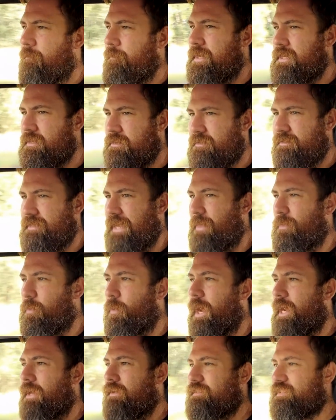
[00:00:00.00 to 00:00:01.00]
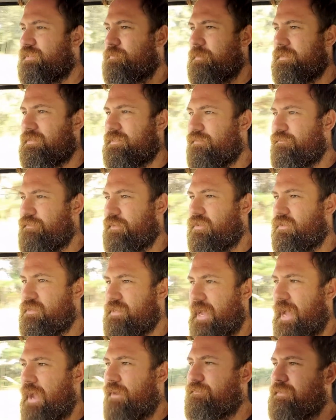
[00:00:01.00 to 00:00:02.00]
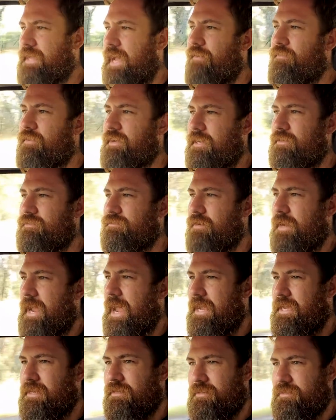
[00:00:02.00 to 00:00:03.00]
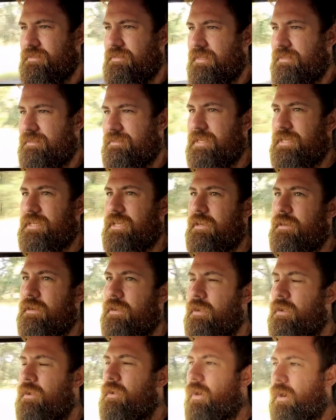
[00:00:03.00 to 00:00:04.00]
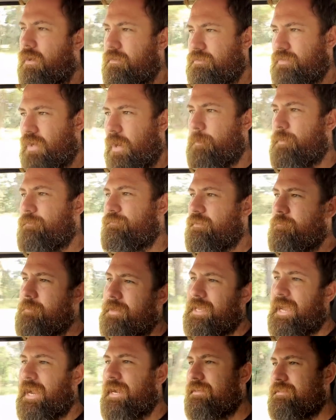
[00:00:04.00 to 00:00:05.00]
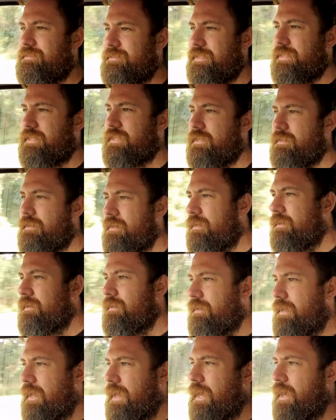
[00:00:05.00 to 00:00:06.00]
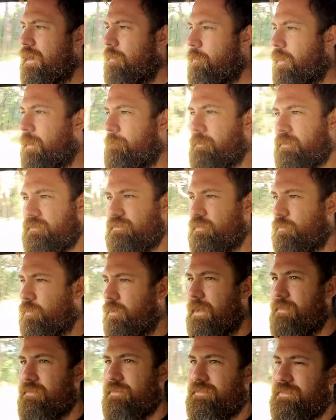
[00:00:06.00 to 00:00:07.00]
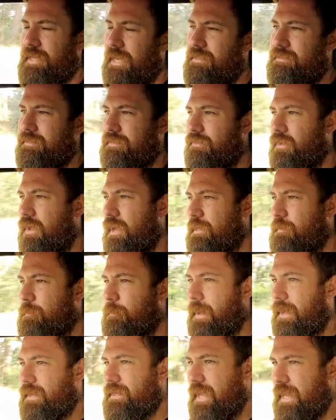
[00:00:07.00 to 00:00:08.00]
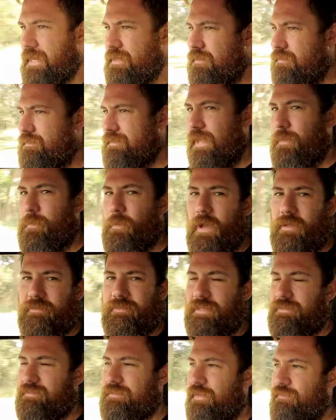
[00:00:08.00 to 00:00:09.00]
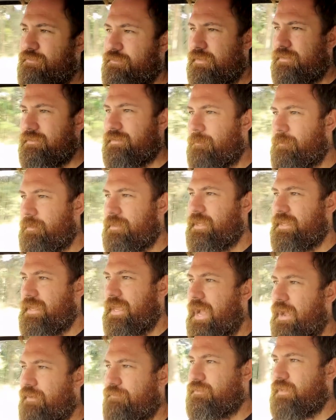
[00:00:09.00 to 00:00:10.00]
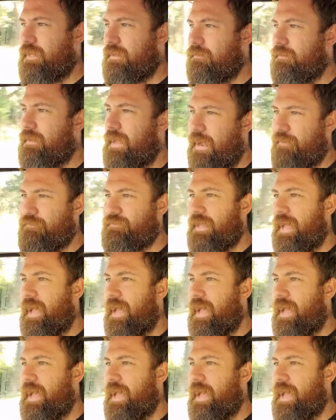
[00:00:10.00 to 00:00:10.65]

In New South Wales specifically, you have to have an extra air conditioning ticket on top of your mechanic's ticket. I'm not sure what other states are like, but yeah, in New South Wales, that's definitely something that you have to